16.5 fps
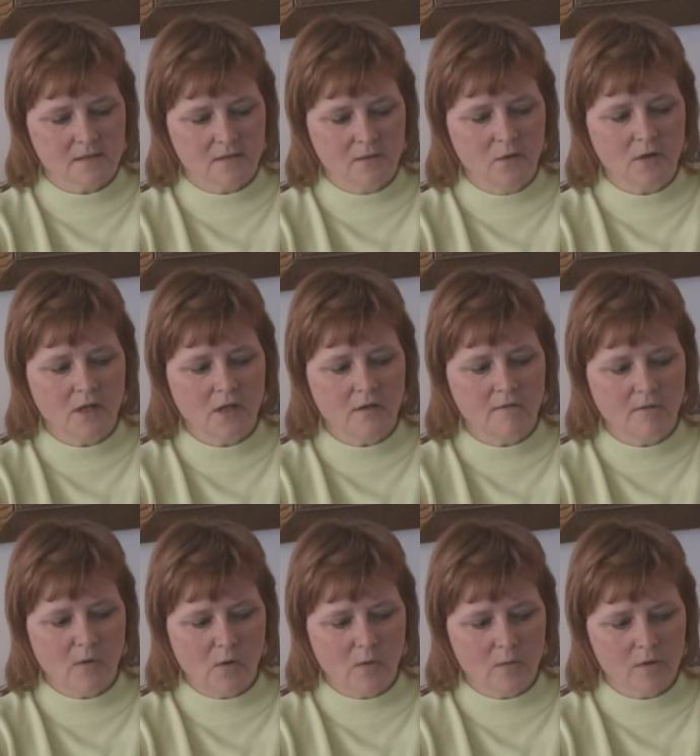looking
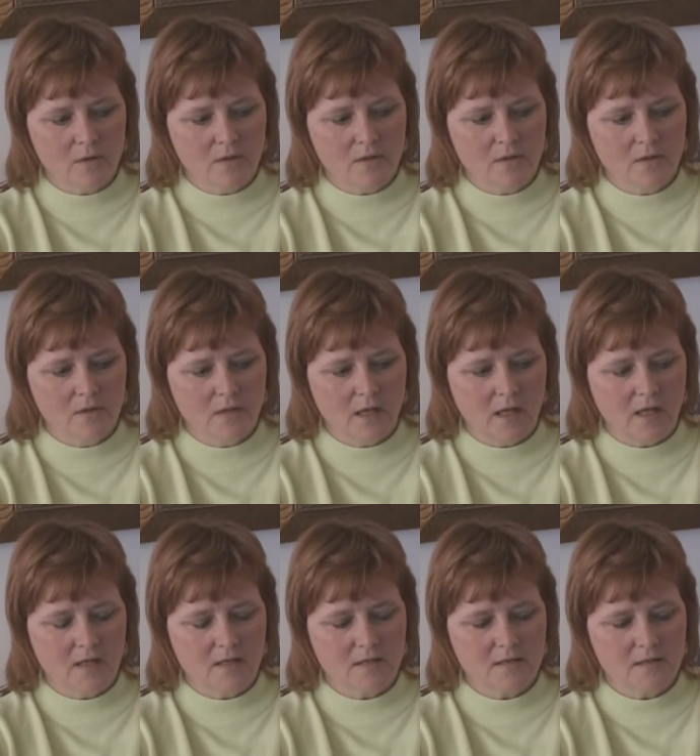forward
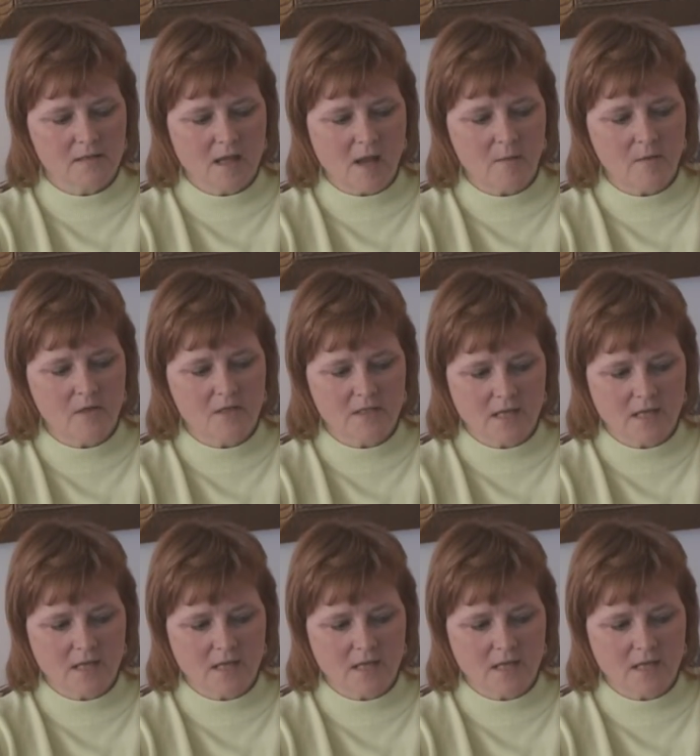and establish,